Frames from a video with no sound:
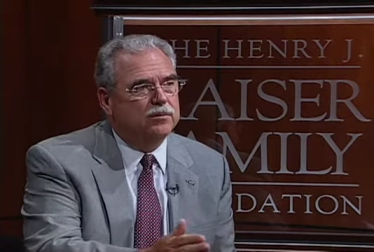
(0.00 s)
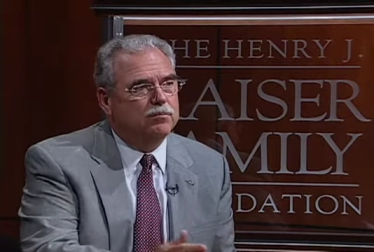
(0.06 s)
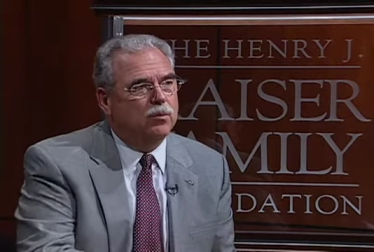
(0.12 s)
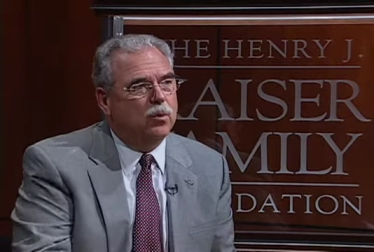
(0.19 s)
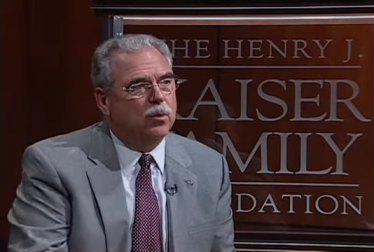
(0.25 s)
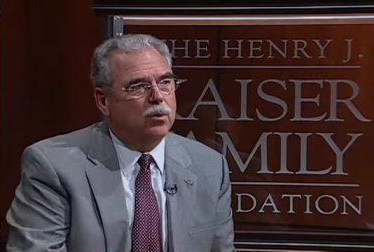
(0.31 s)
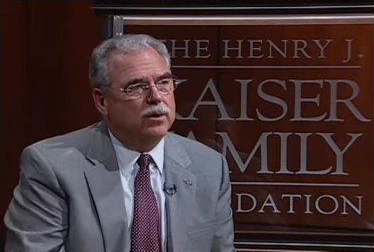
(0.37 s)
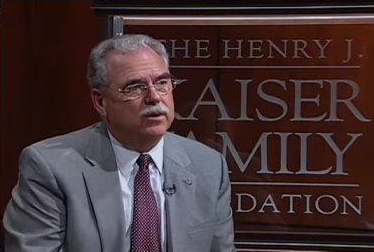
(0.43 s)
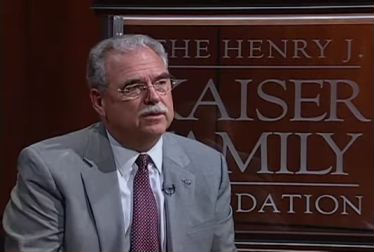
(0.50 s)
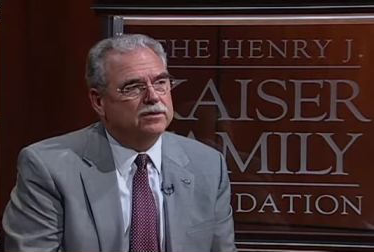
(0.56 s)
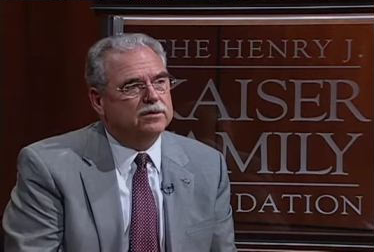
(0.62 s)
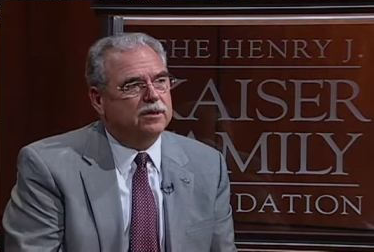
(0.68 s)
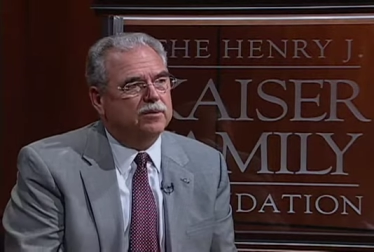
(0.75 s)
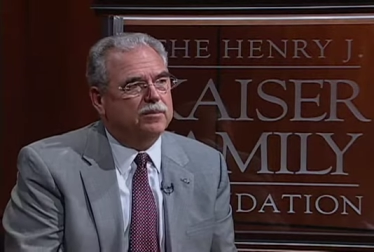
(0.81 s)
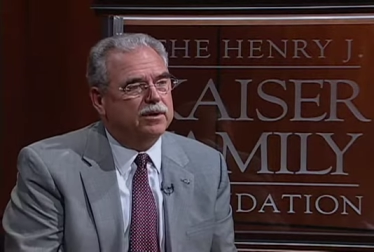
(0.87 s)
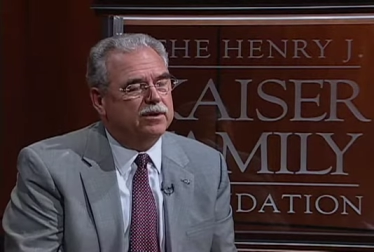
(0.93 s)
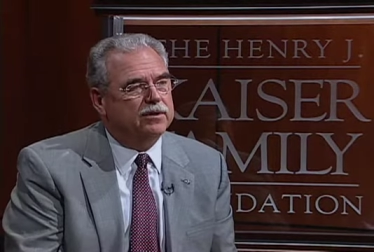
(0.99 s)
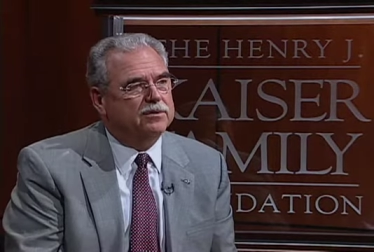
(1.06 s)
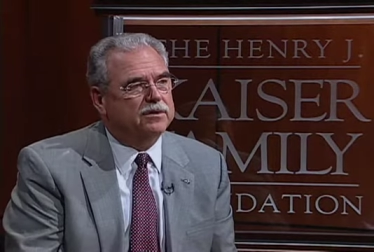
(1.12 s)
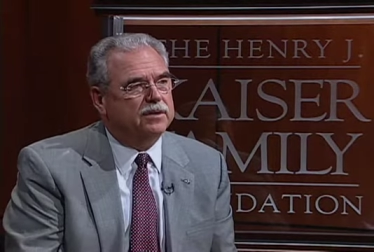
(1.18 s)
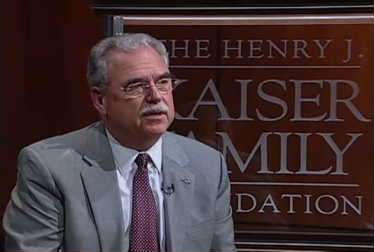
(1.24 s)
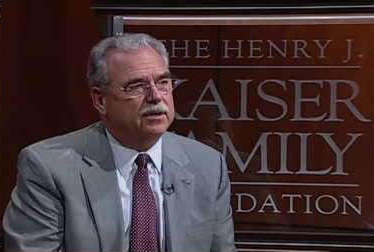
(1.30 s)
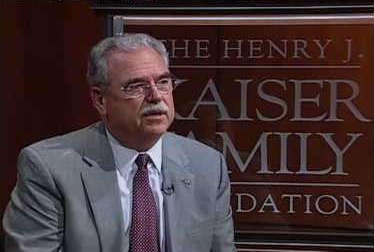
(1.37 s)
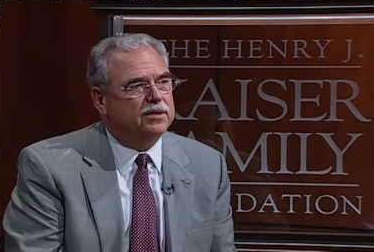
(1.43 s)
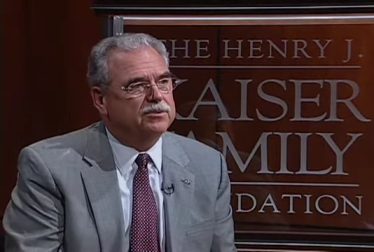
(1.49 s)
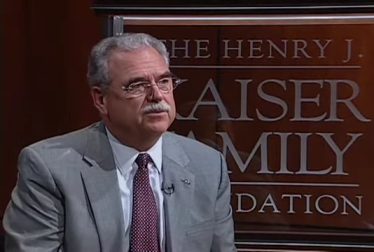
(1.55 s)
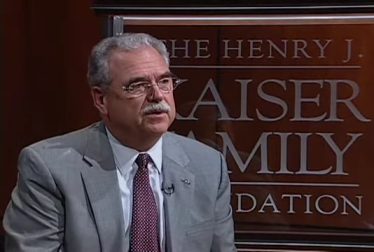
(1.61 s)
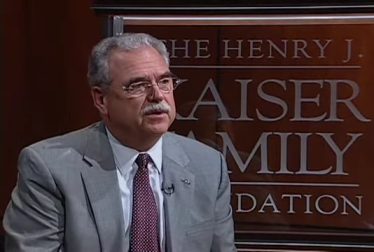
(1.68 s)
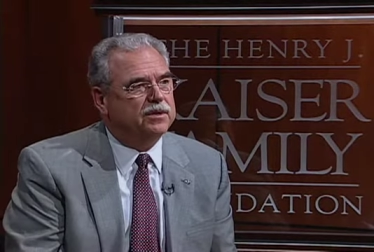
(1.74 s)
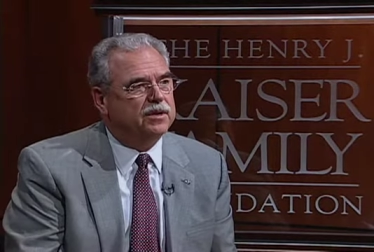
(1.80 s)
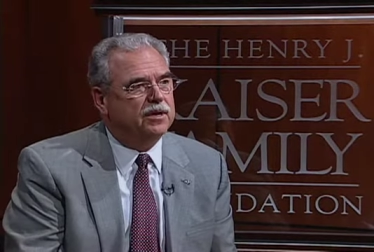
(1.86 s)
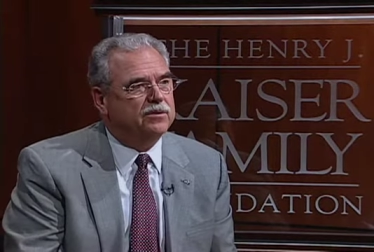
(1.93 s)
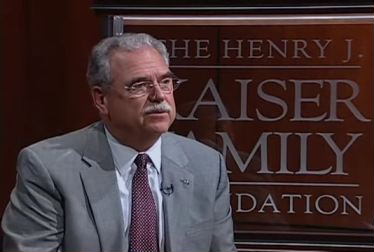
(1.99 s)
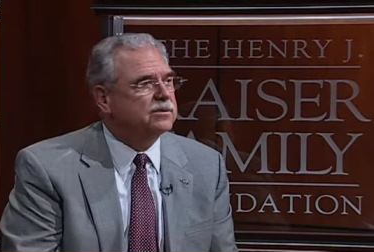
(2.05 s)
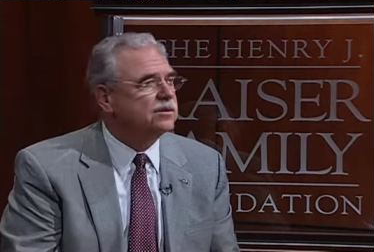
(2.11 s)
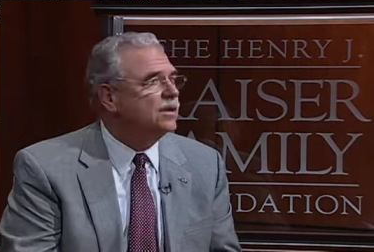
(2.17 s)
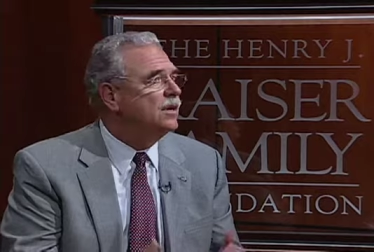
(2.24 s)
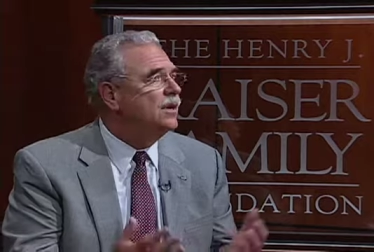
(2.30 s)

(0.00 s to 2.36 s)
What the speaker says: more in some areas of the country than others,